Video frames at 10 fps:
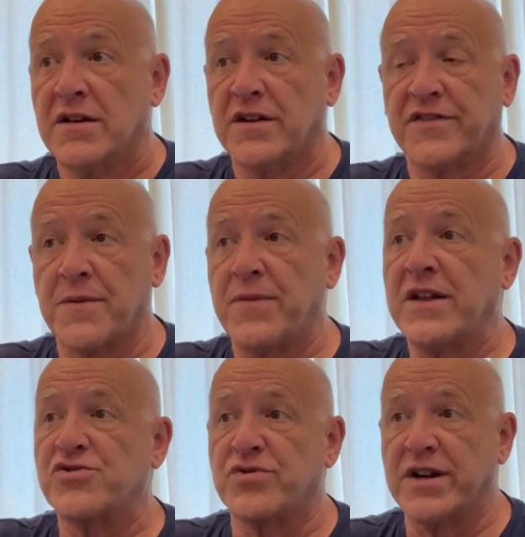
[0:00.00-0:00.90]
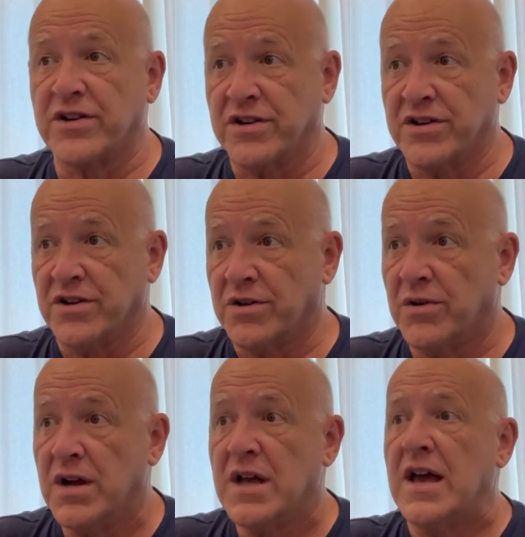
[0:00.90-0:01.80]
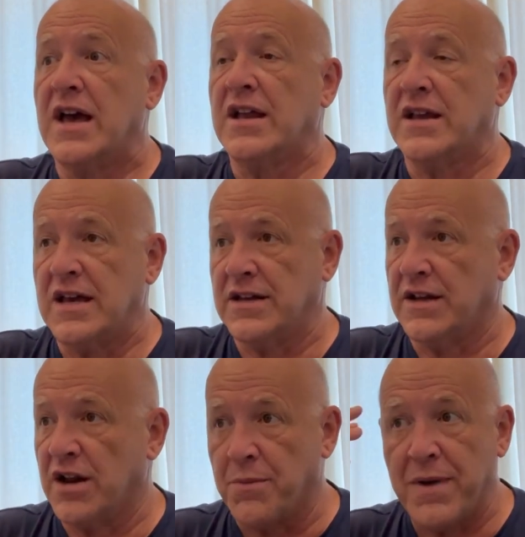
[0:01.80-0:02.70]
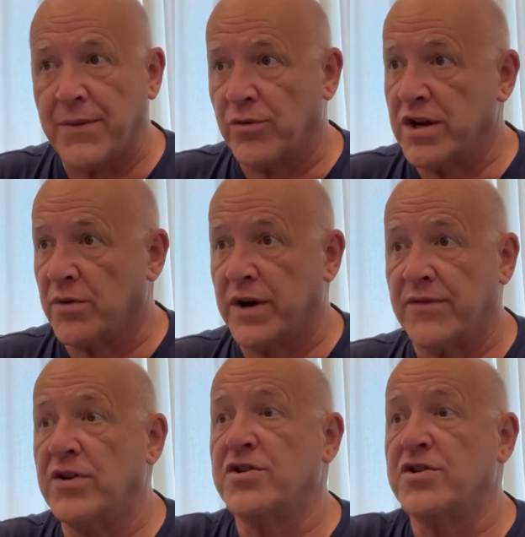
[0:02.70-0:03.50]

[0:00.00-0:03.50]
because something triggered you and a memory or whatever,